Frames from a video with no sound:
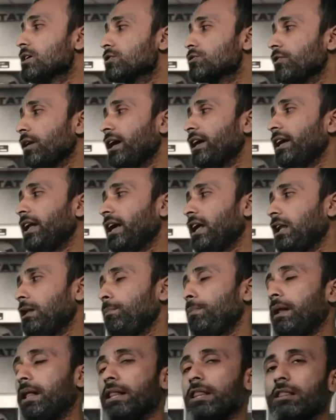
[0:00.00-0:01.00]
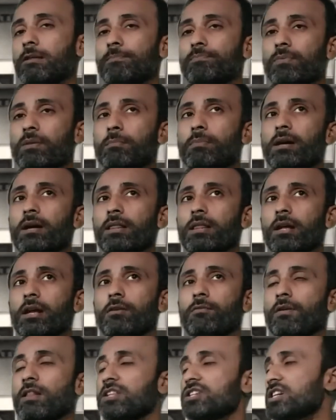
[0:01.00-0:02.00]
to any place because
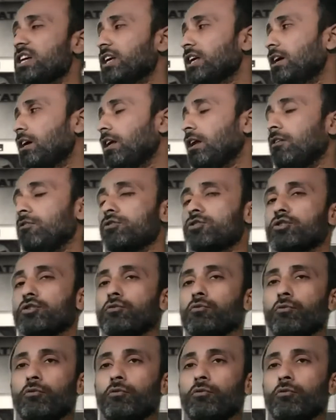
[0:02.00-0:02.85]
it was taking around 2